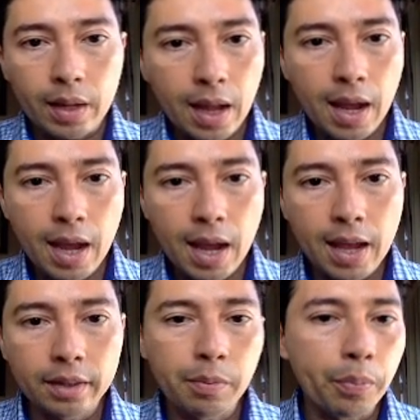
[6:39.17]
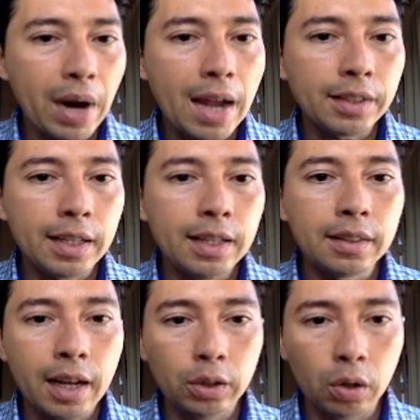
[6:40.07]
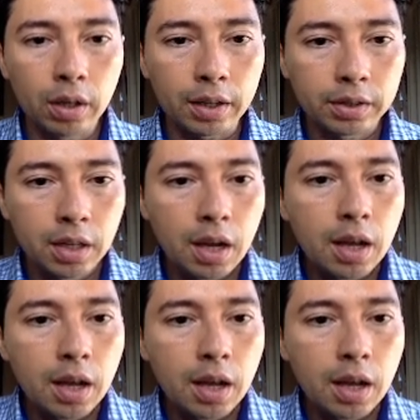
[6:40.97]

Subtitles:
and the price is $9.